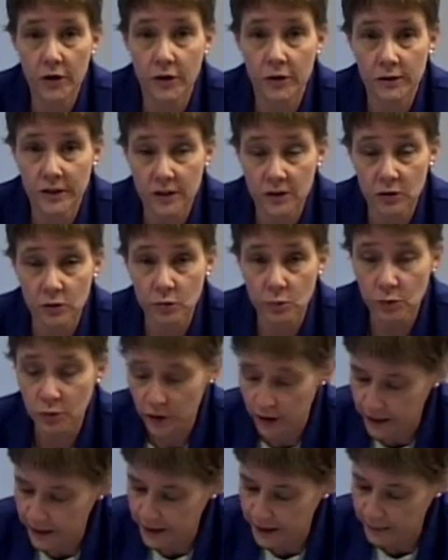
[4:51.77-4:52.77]
And it's
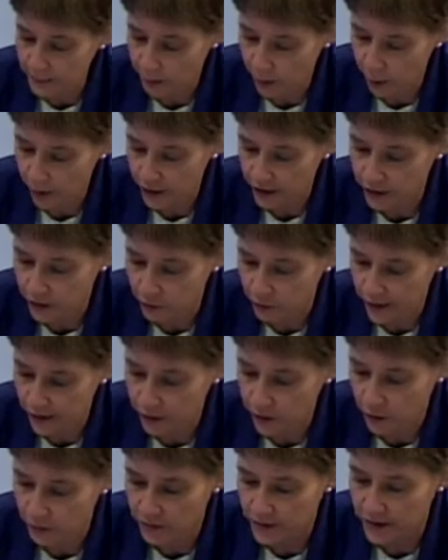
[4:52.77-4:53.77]
really important you
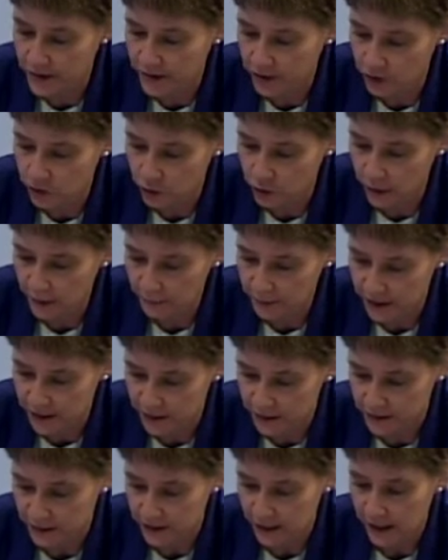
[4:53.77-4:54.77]
read over the
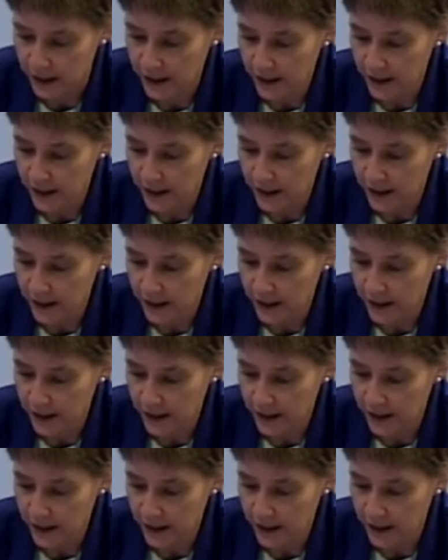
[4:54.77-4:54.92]
descriptions.